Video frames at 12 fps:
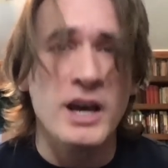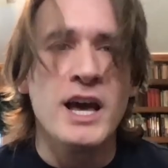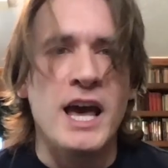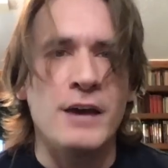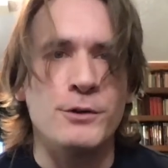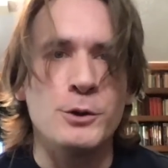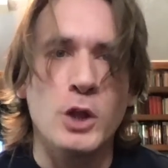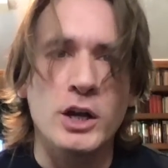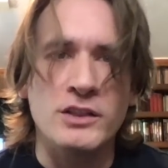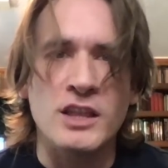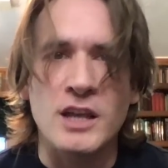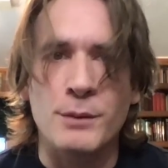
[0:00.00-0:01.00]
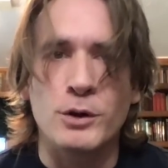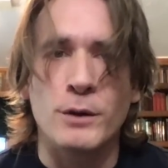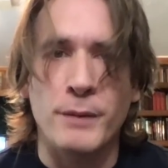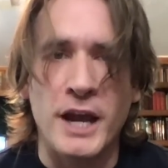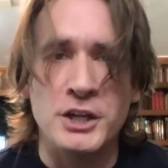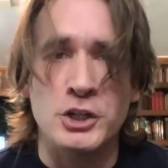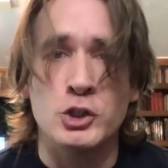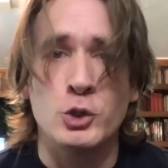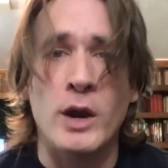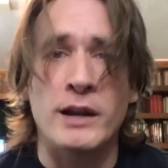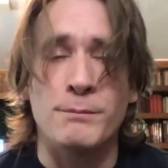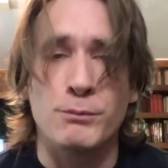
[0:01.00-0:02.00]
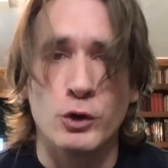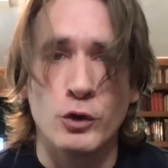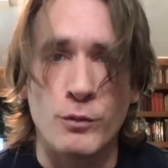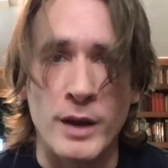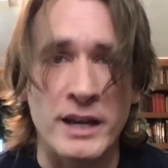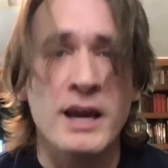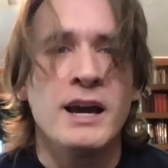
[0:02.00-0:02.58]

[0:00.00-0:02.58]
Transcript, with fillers: If we look at the number of patients who had improvement,